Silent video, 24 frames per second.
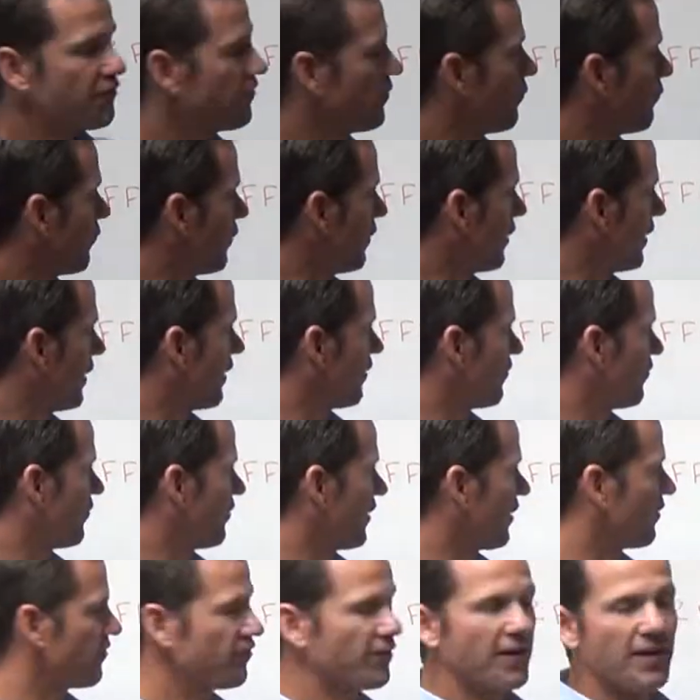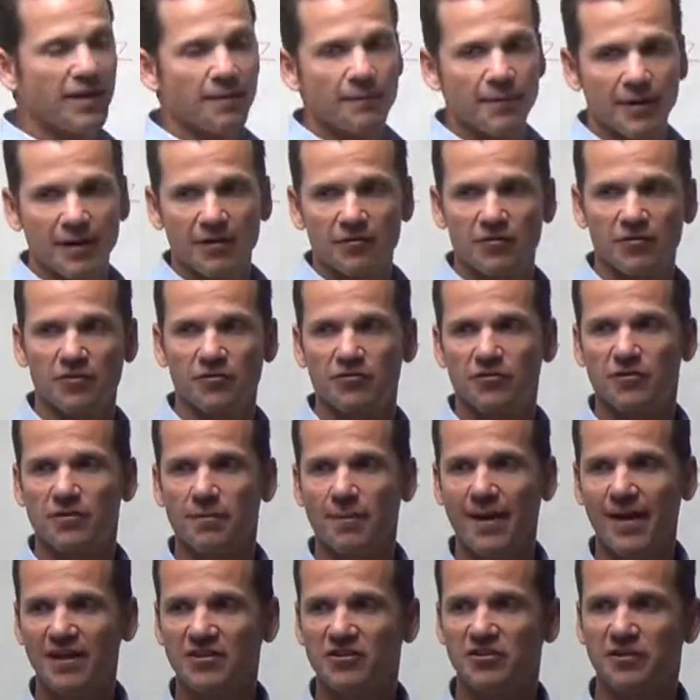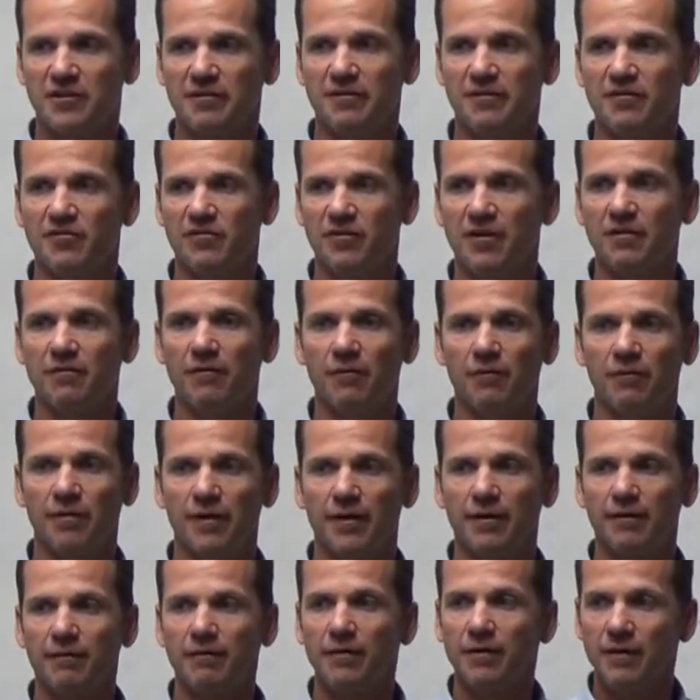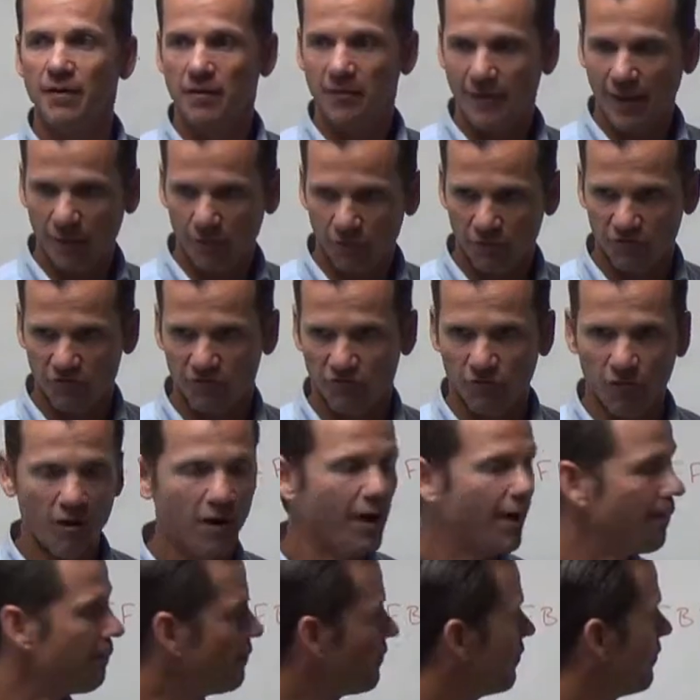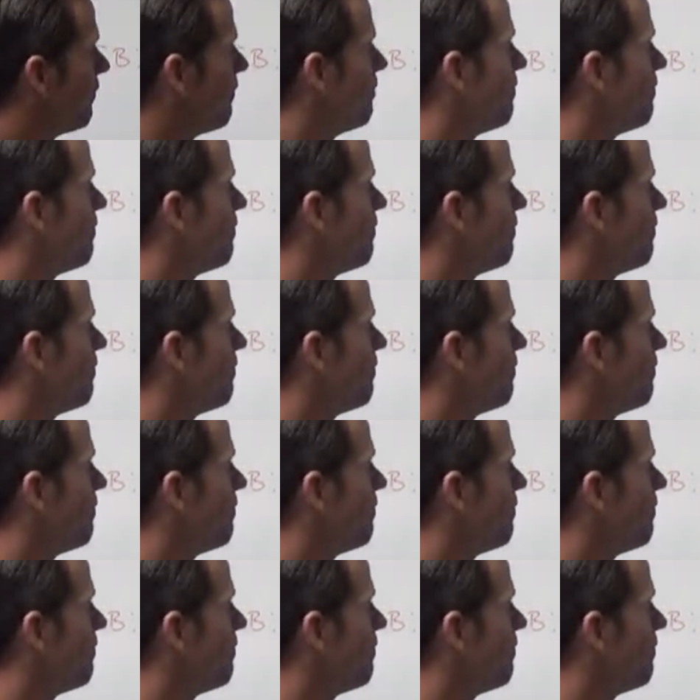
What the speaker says: there really is 16 because there's an imaginary 0 there that was dropped.